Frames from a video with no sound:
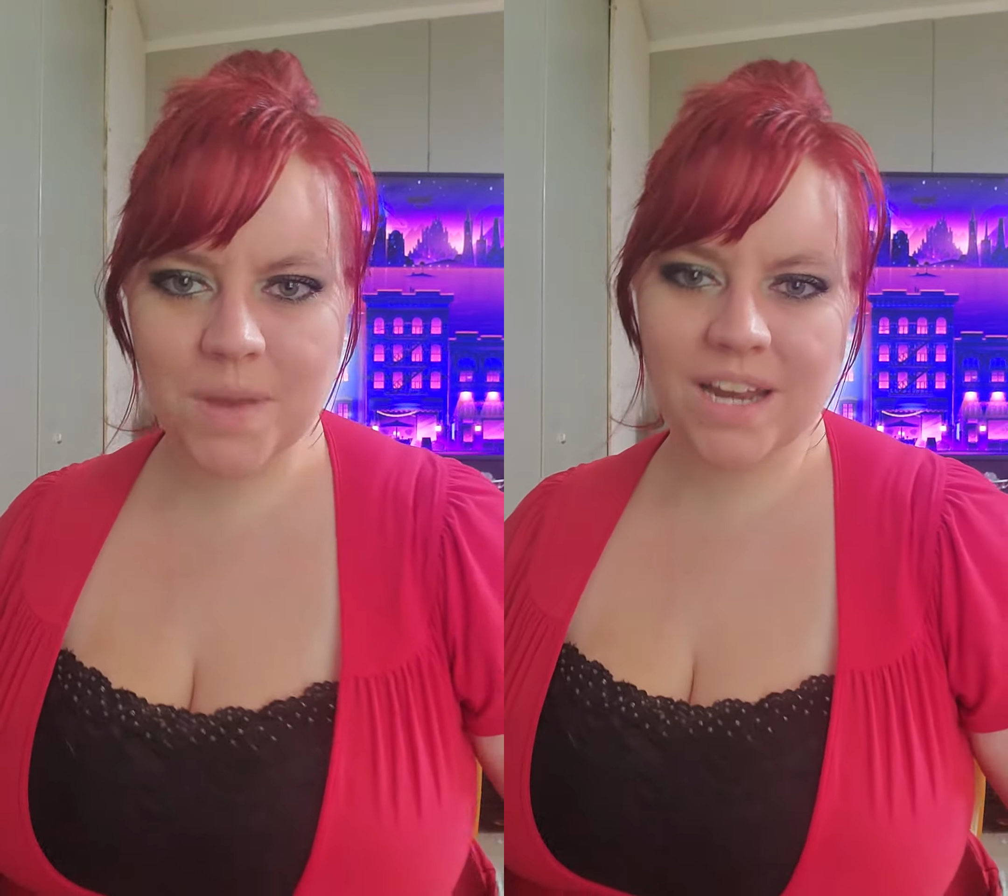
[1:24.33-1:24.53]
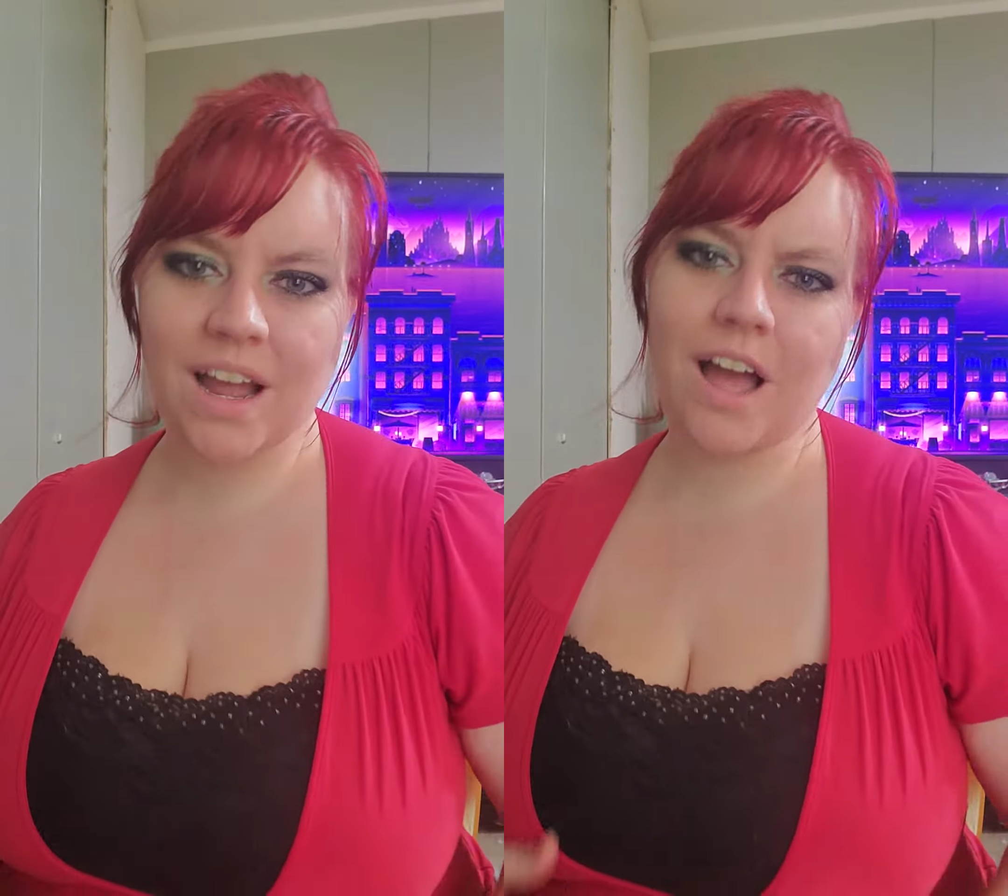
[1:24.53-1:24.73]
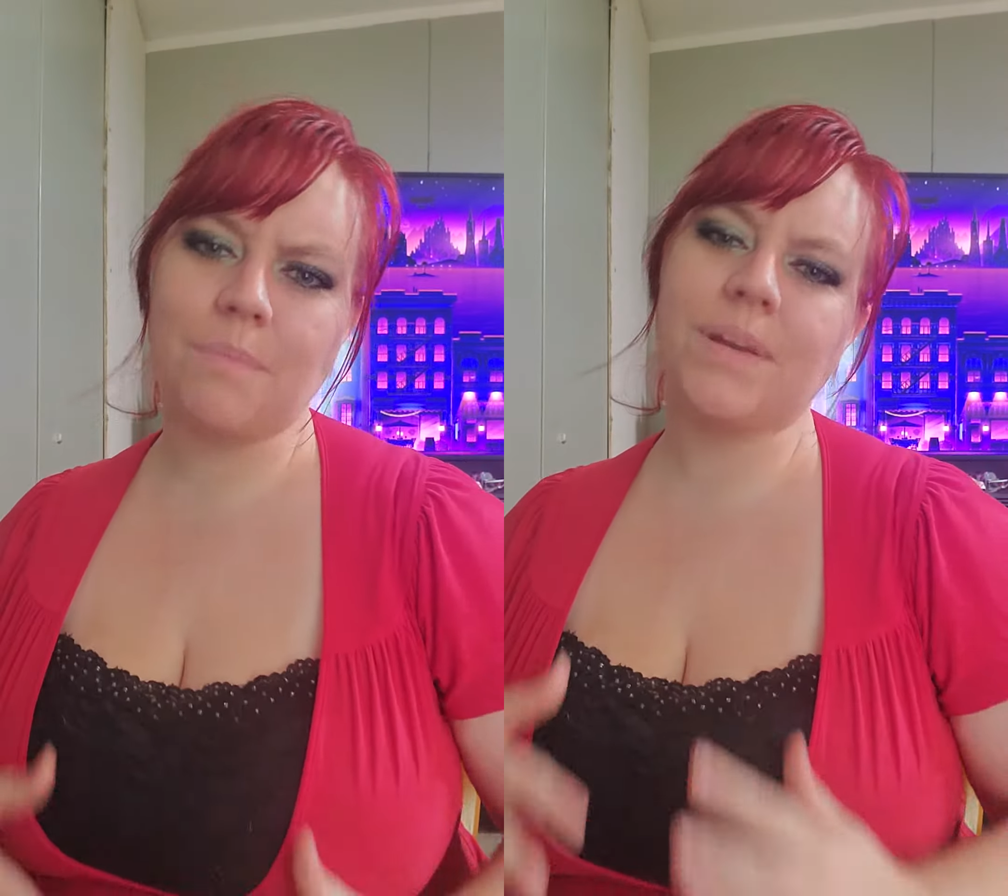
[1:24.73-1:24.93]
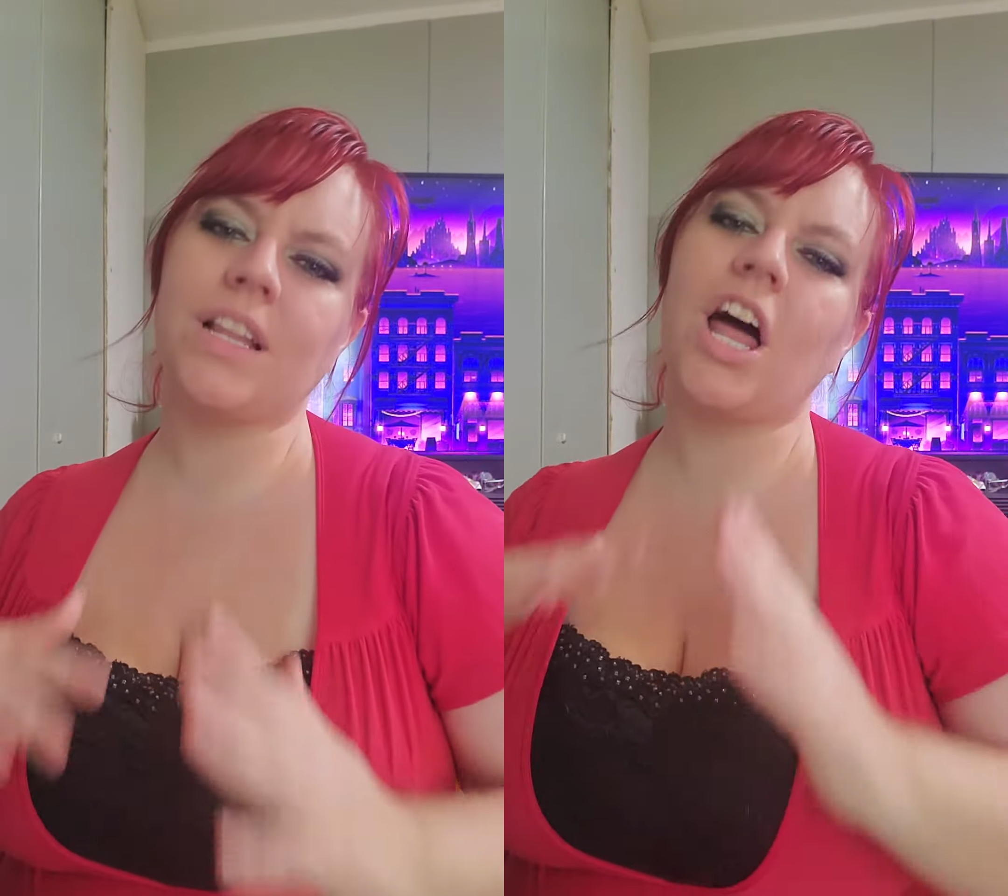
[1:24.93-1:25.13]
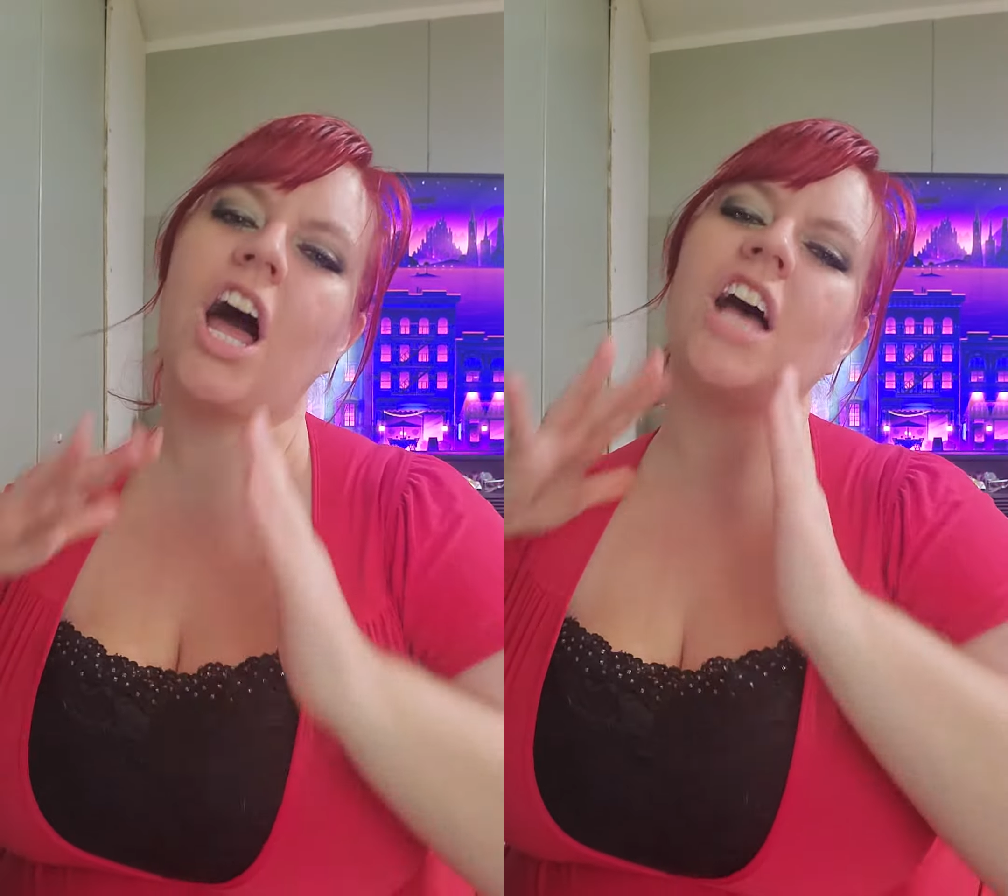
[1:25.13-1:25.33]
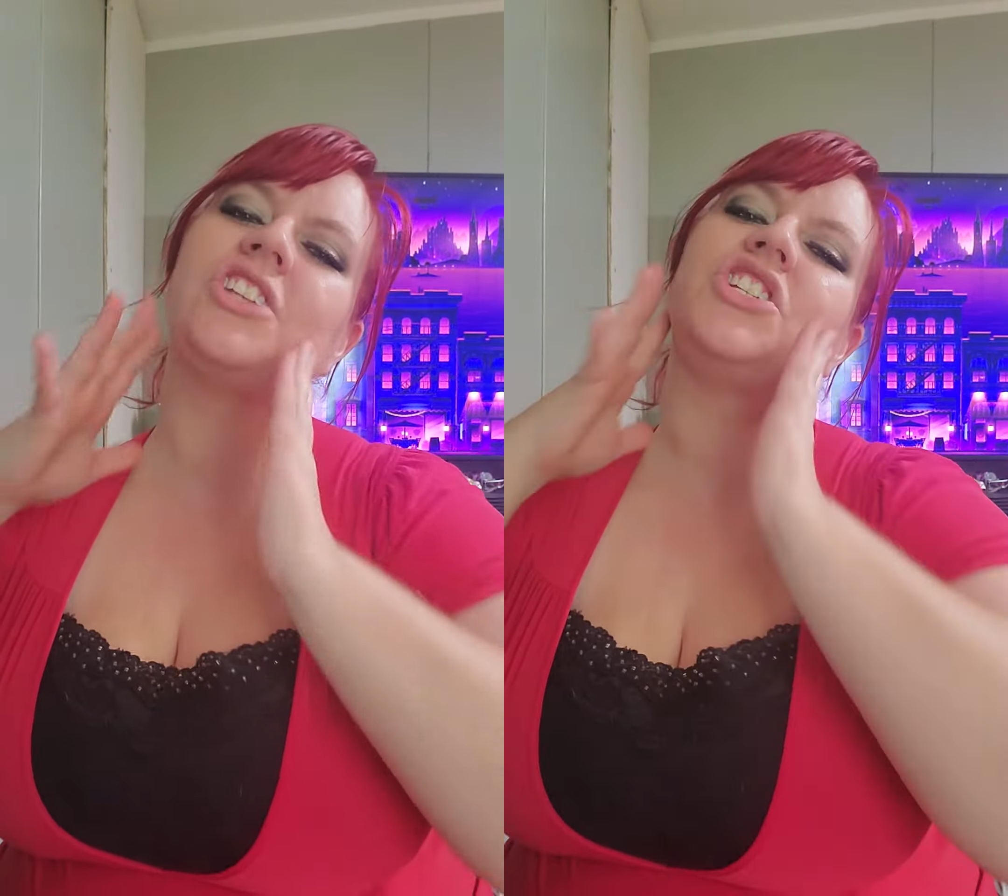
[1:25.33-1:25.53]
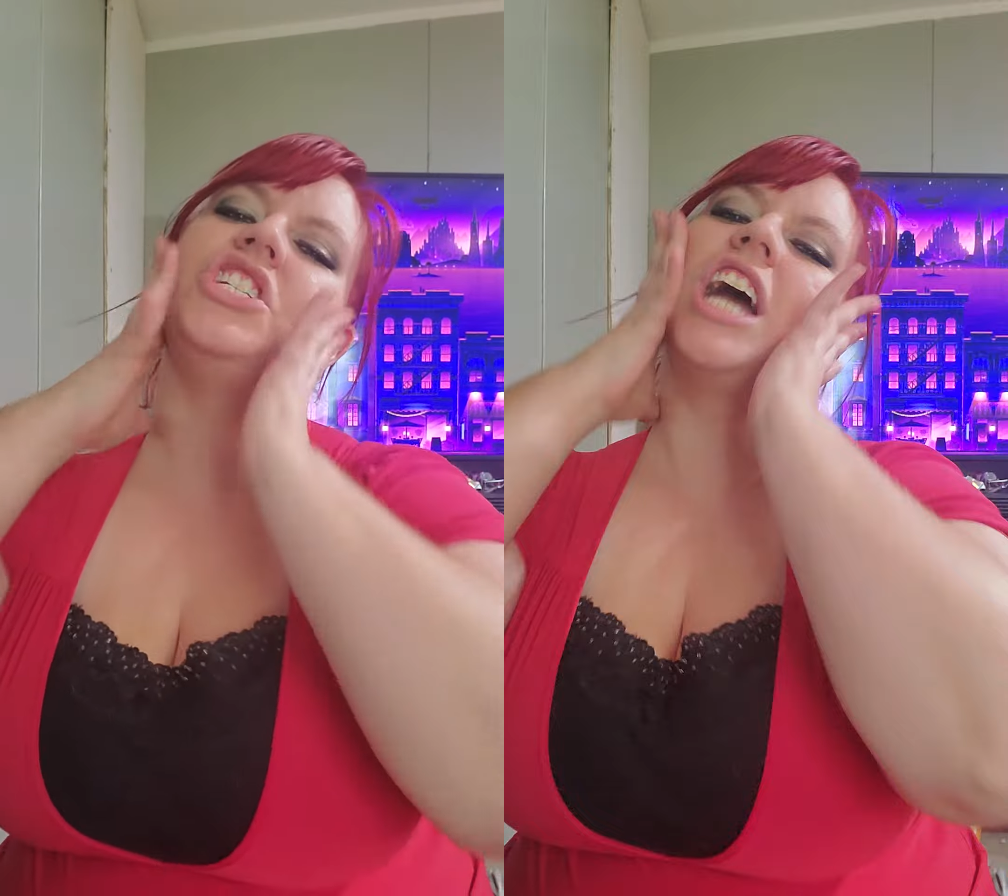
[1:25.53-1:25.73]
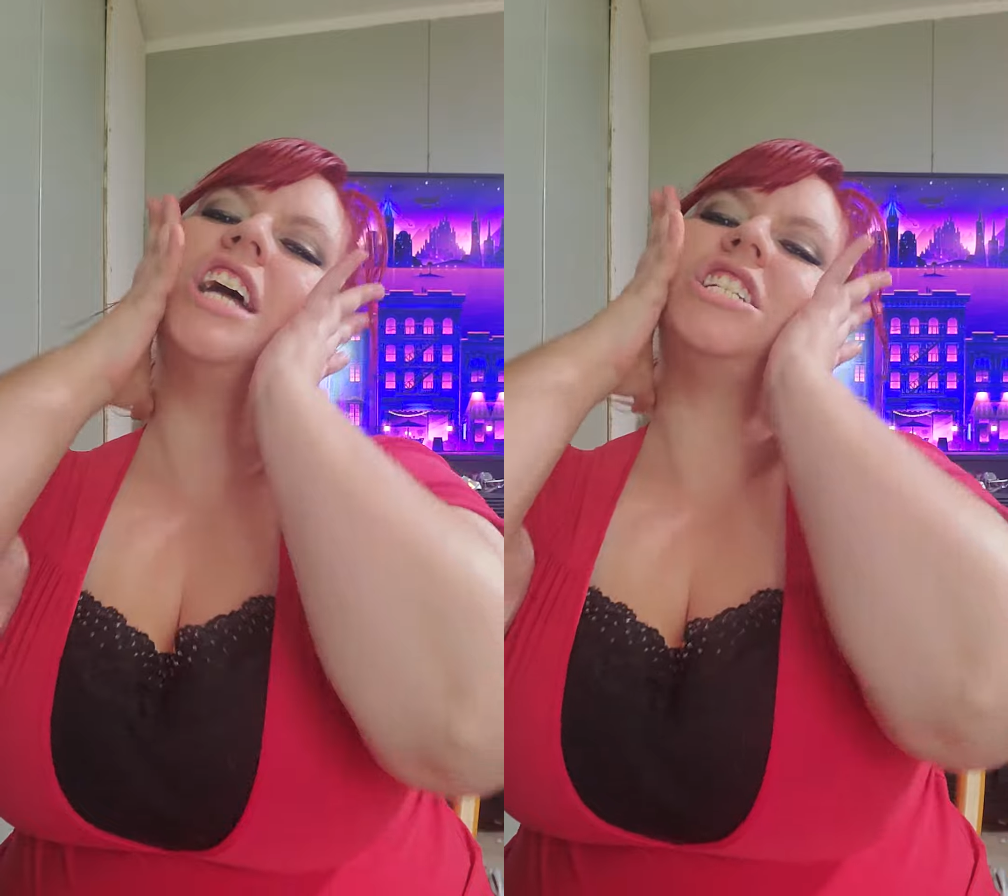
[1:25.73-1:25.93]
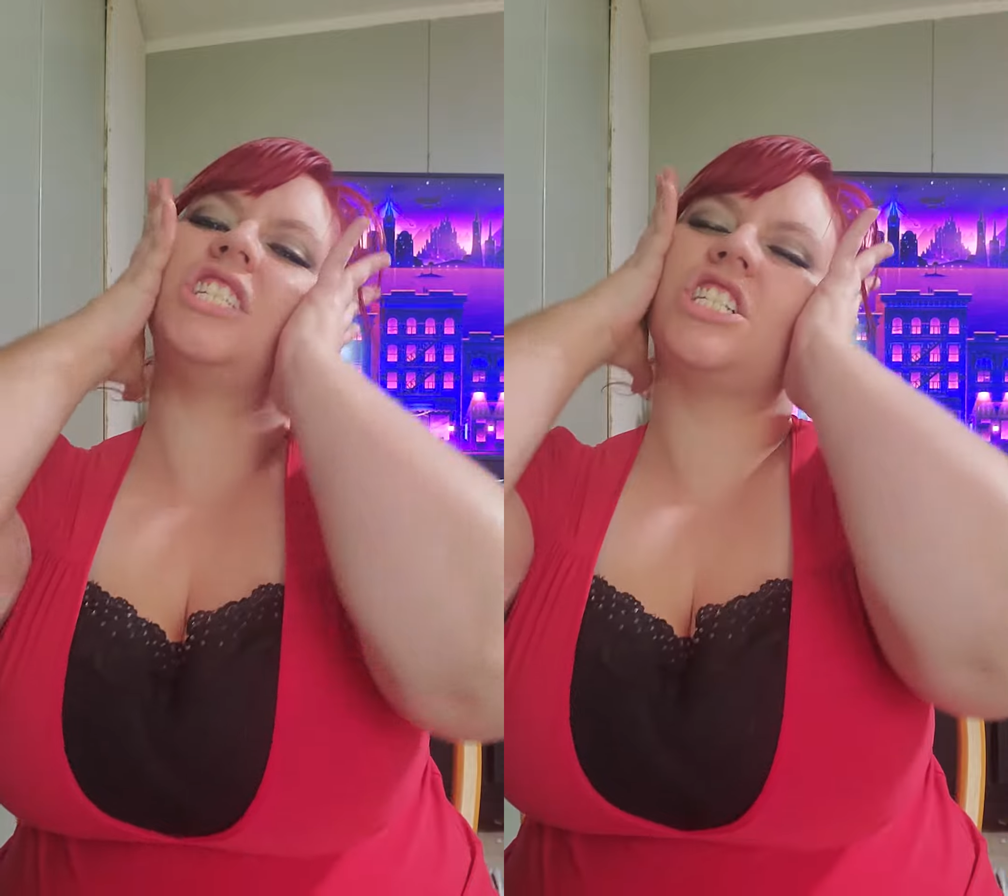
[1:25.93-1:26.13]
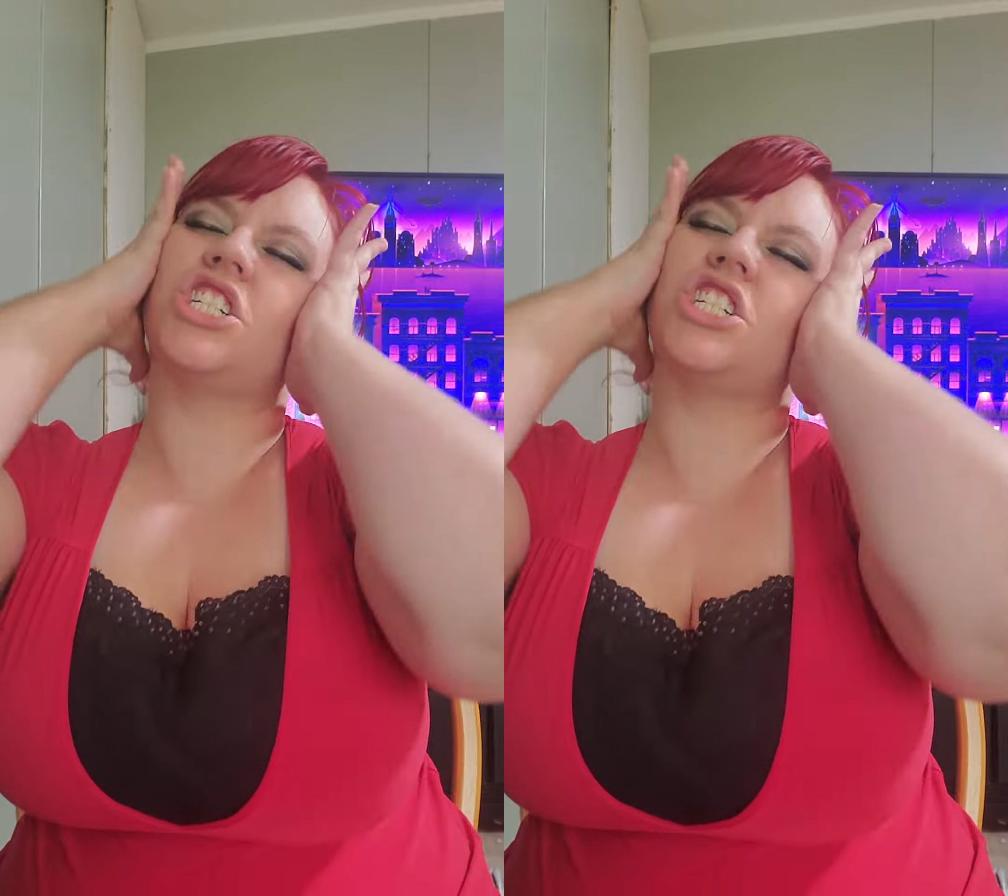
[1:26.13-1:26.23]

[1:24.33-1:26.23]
may not be lost, yet it